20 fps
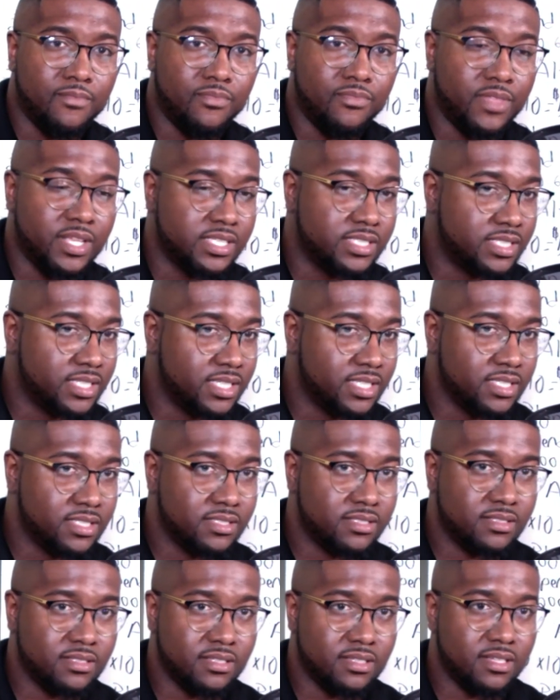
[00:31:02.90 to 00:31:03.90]
this
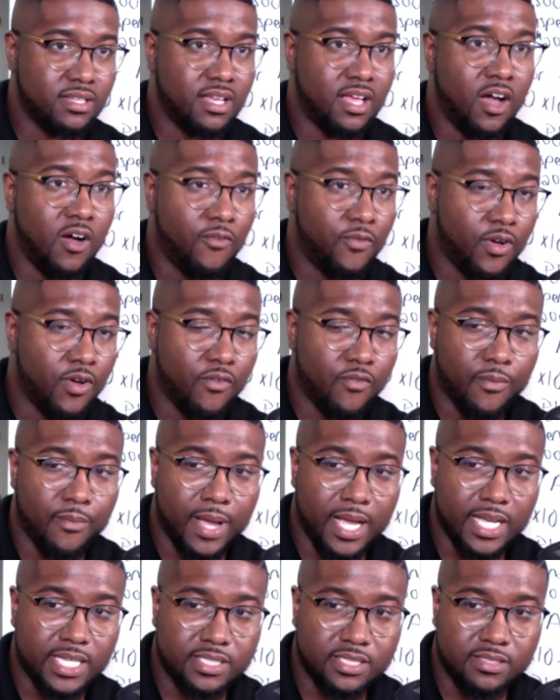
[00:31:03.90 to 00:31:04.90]
is helpful
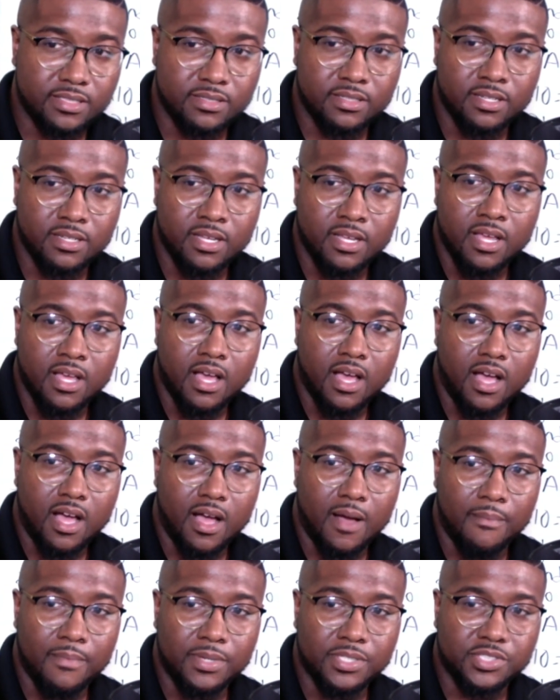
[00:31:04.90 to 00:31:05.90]
information.
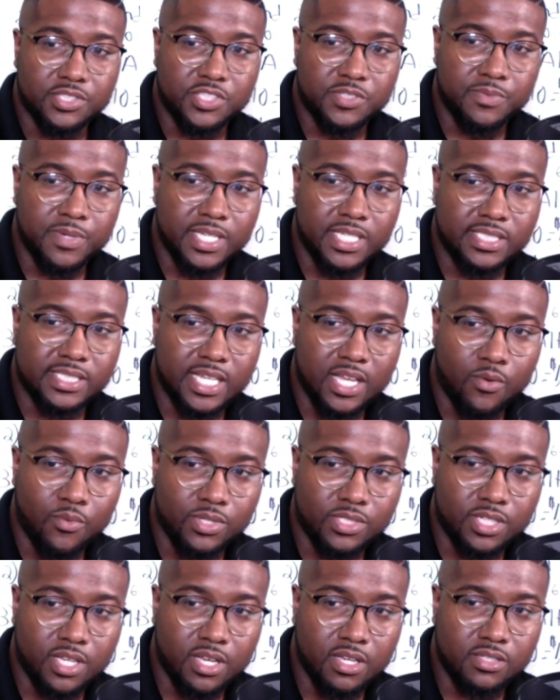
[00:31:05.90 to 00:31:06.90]
Mr. Smitty said,
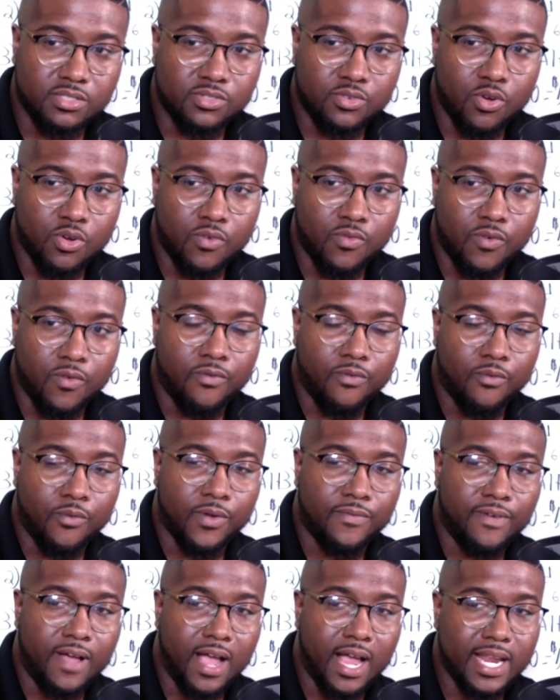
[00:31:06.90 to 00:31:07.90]
what's a good score for
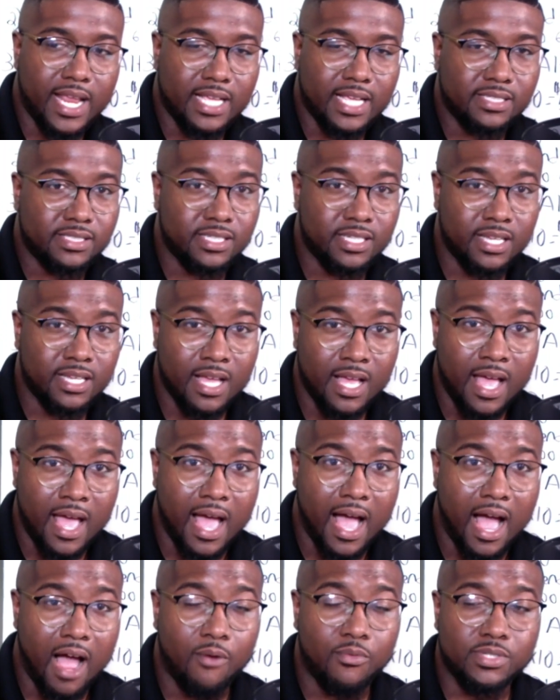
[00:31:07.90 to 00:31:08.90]
refinancing?
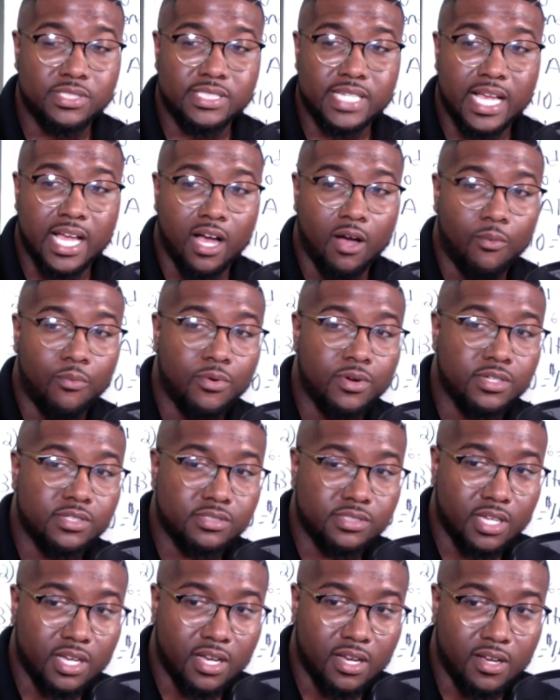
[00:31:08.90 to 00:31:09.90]
I would say
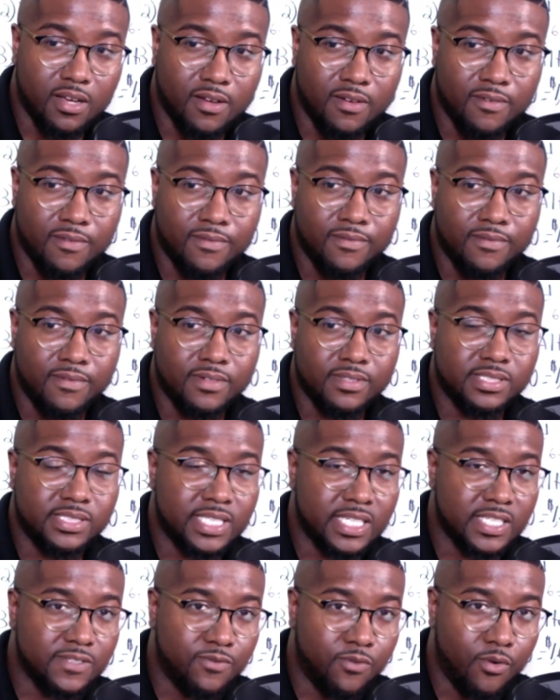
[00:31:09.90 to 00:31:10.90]
upwards of
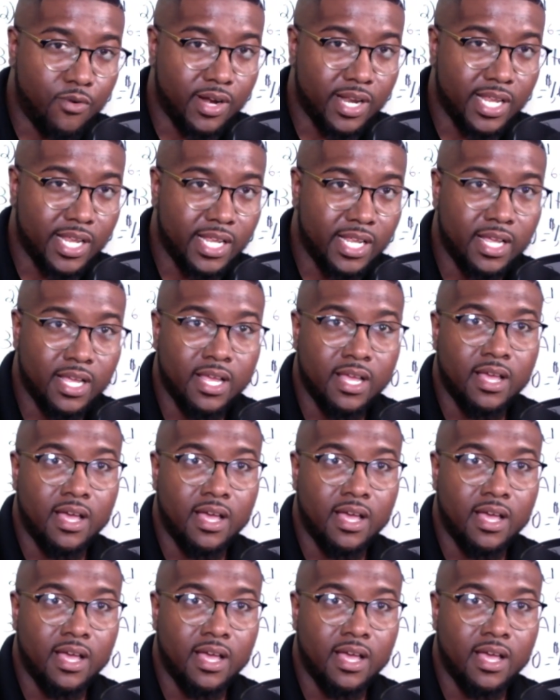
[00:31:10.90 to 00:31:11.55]
640